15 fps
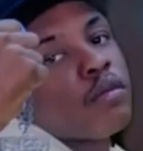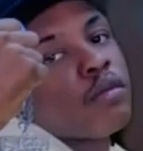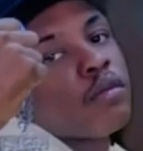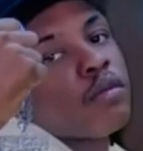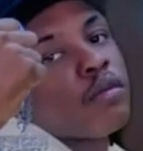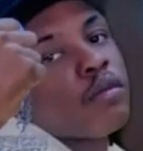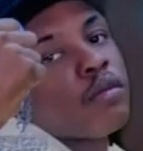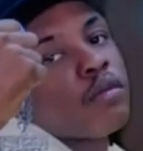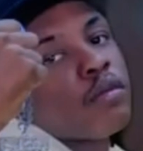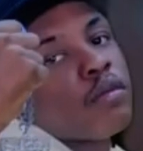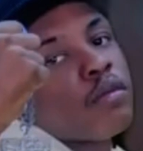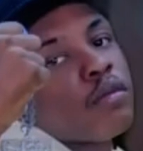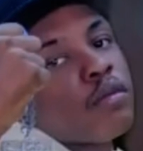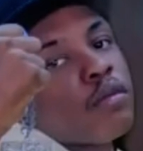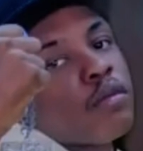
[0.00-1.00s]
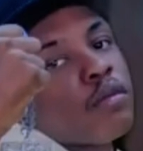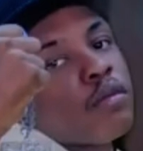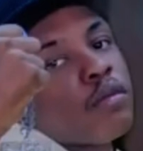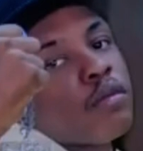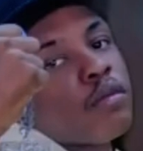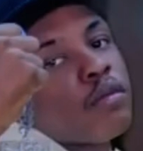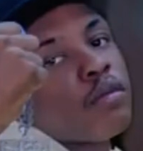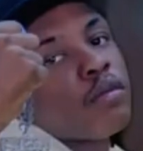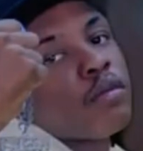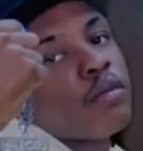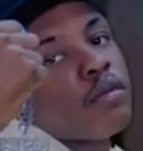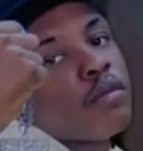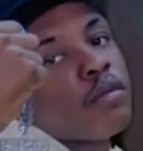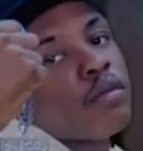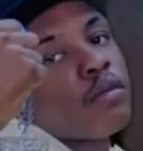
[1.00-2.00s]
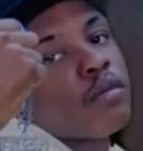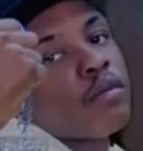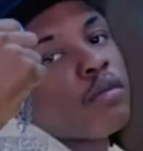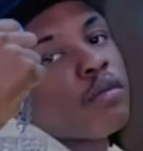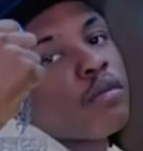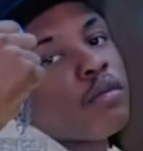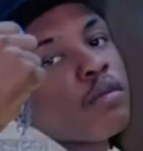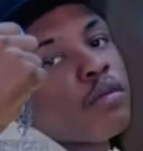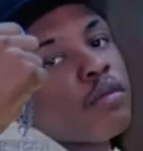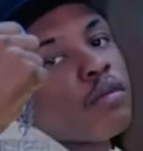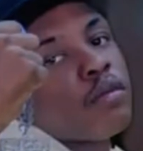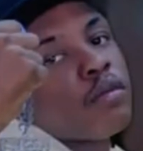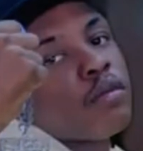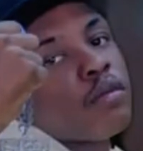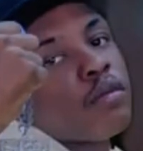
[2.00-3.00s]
(silent)